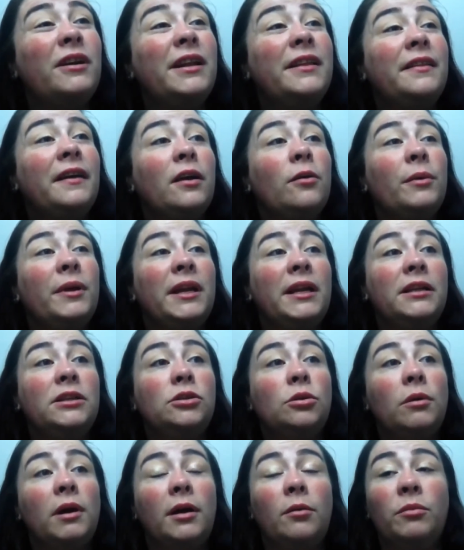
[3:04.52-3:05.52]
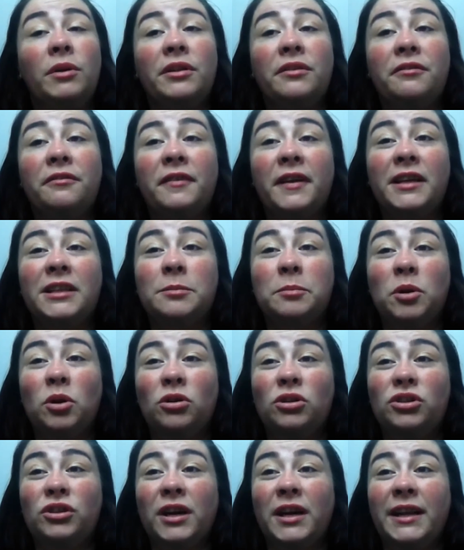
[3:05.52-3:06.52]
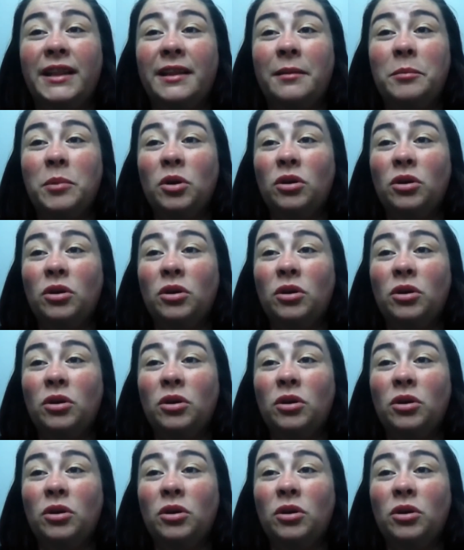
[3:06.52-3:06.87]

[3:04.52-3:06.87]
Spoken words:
really think we need to go in with Fix Plus or anything,